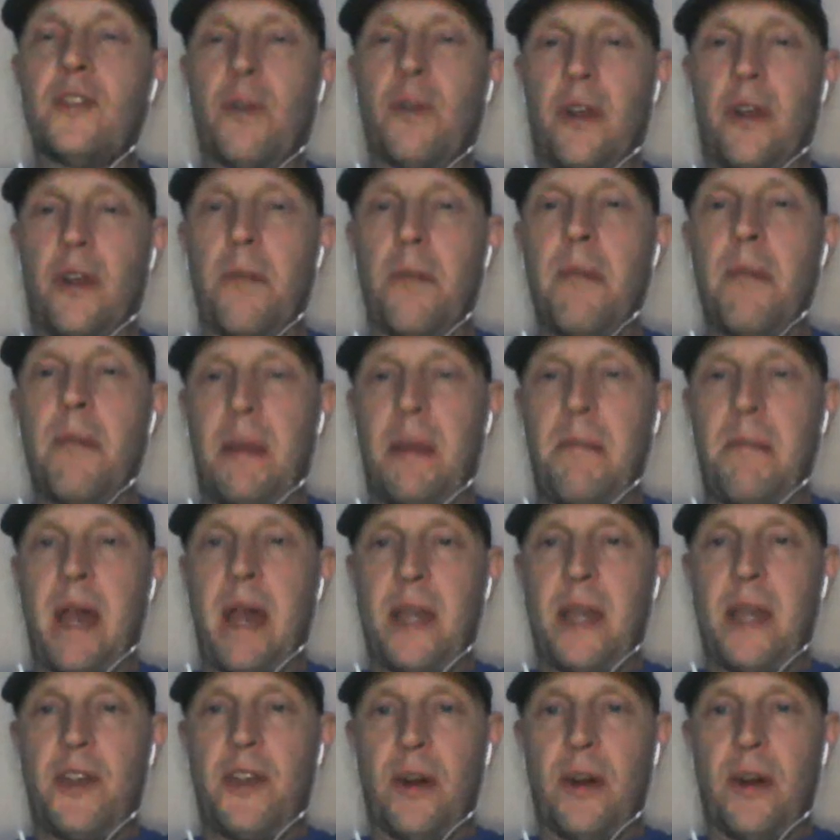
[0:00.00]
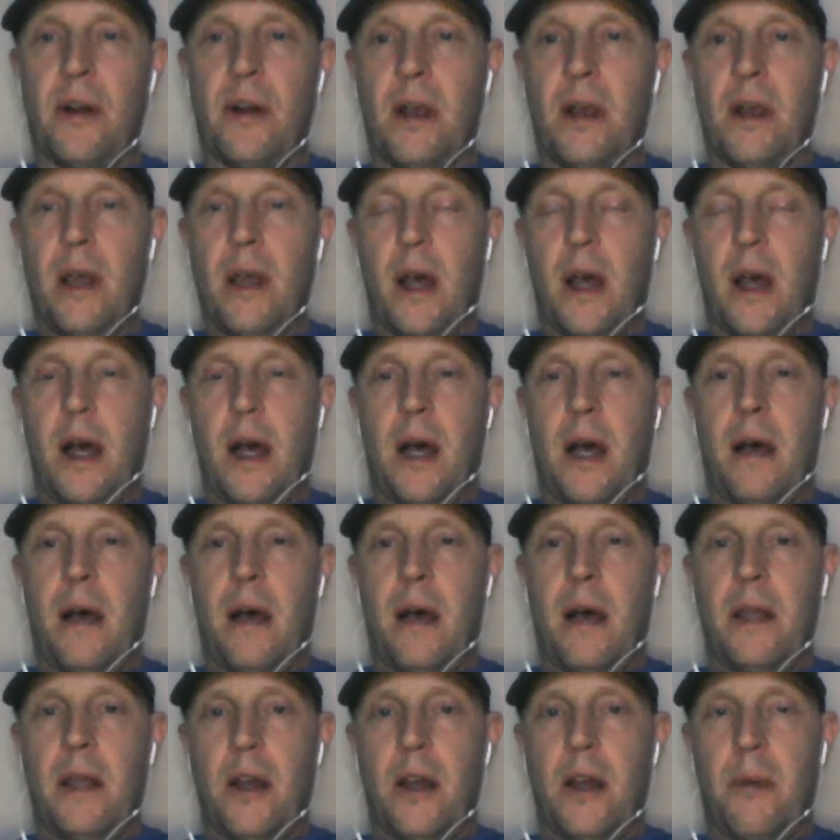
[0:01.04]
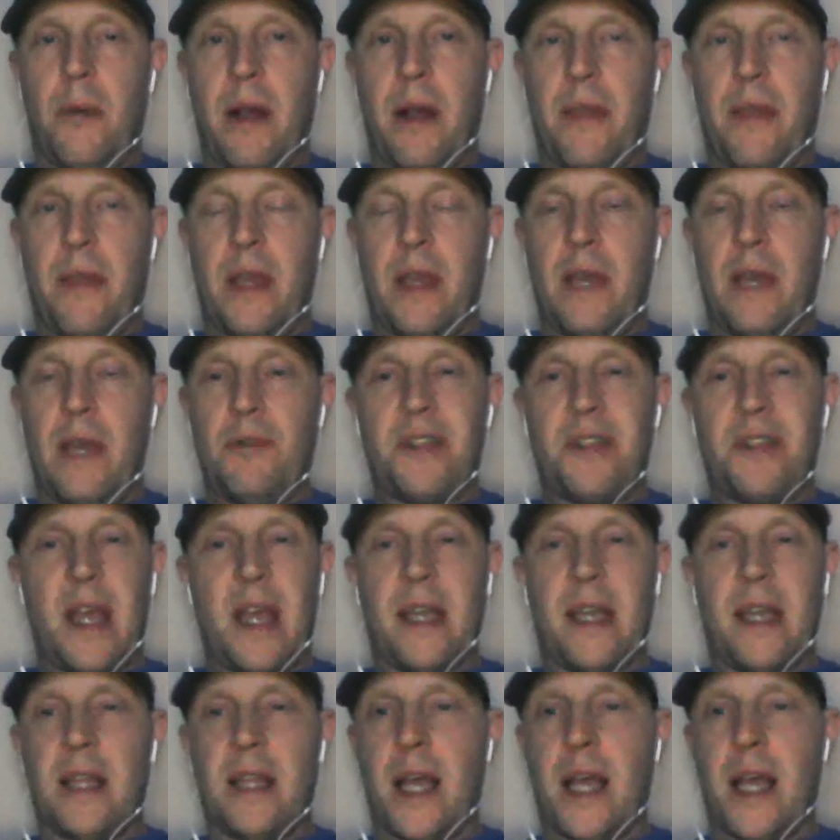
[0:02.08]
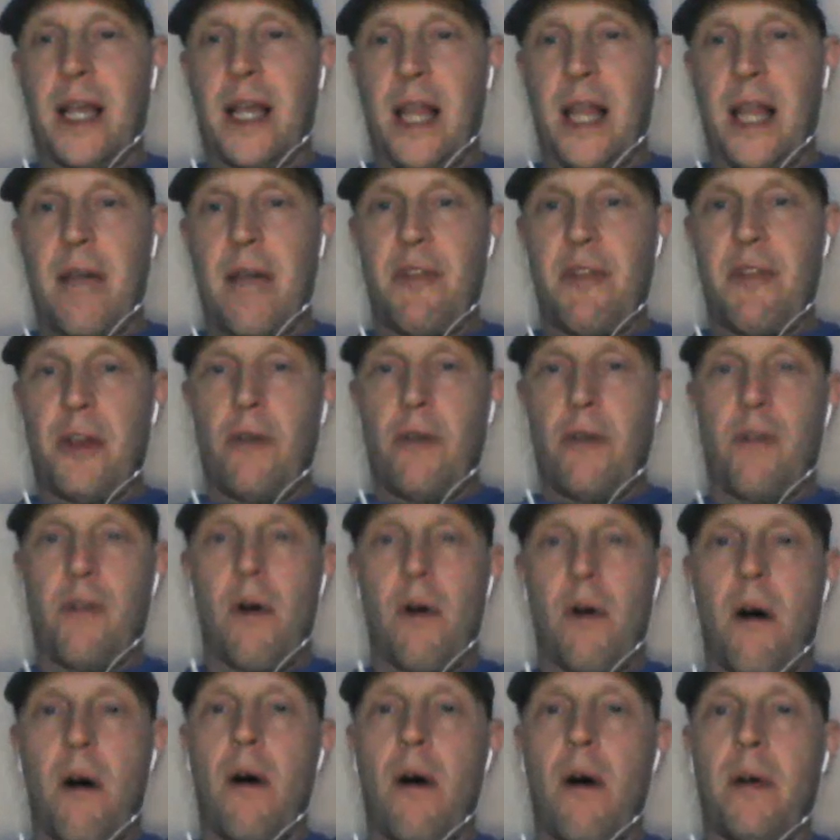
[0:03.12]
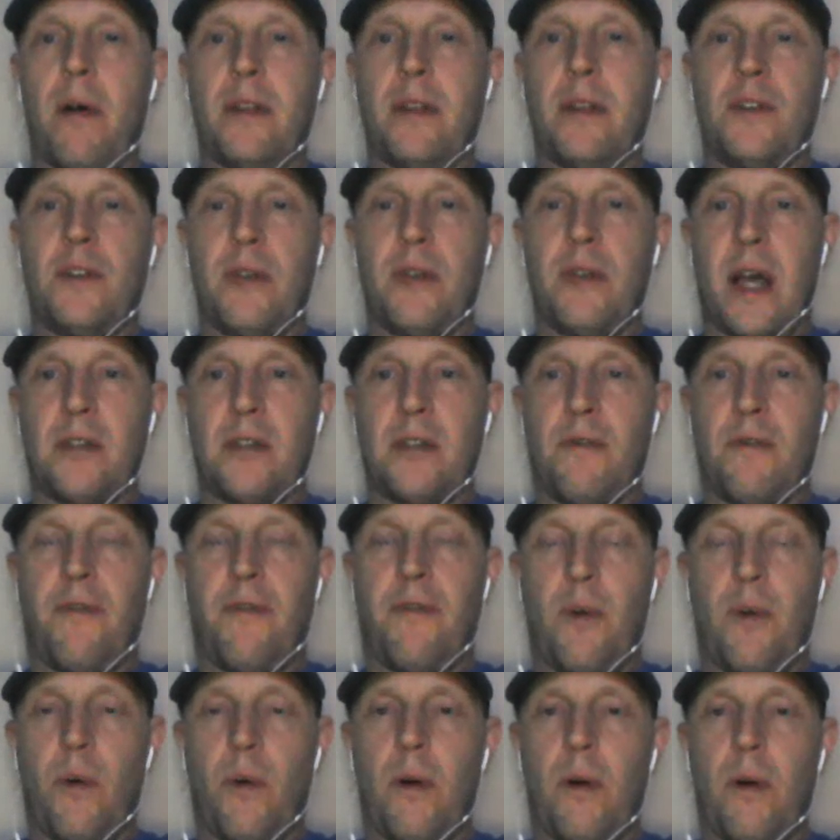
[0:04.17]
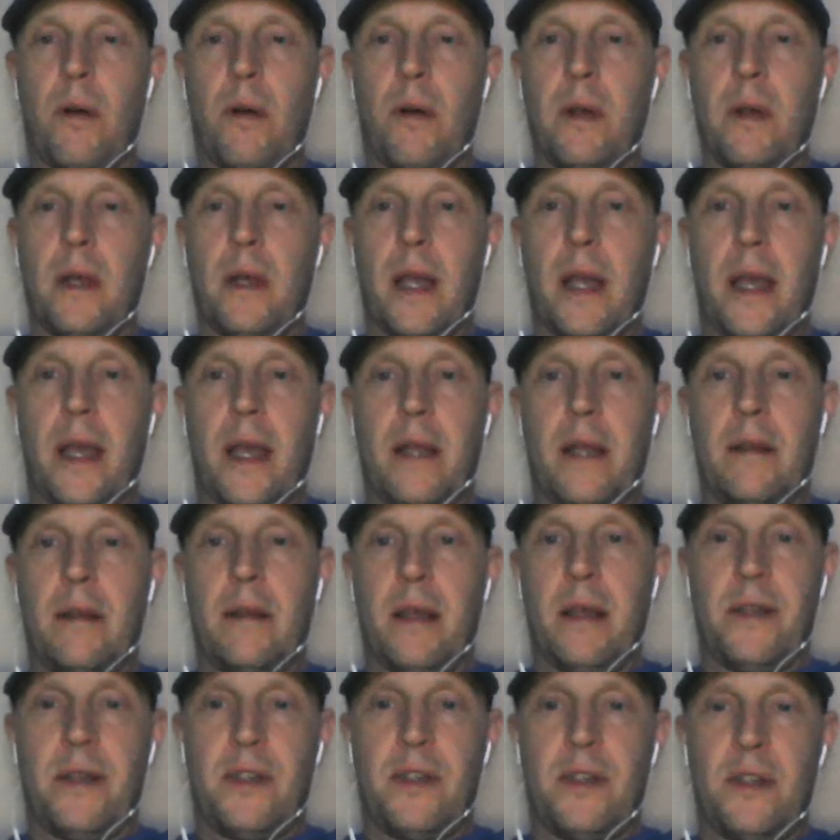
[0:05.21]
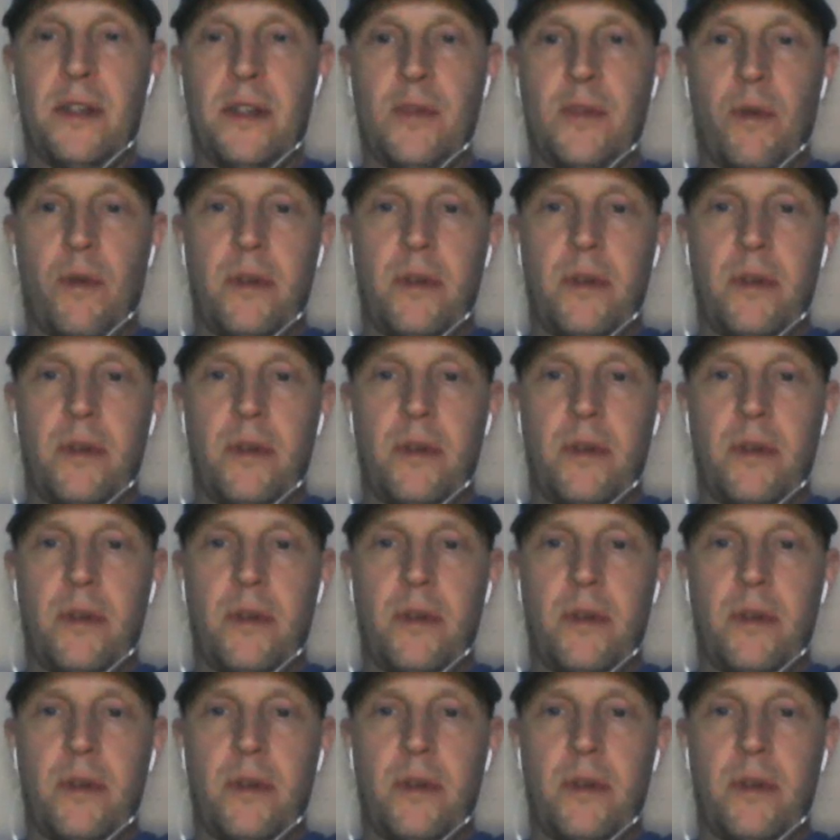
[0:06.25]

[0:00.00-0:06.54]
sort of your mid-major, but I think he was taken like 11th overall in 2004 and has since